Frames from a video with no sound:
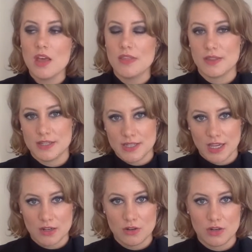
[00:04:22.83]
Then the
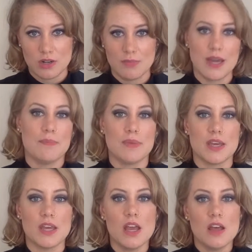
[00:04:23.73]
second hurdle might
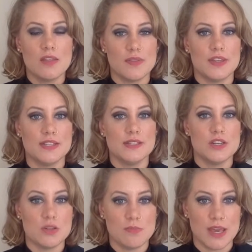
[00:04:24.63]
be that the
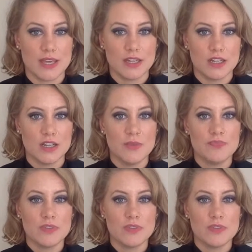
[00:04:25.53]
decision maker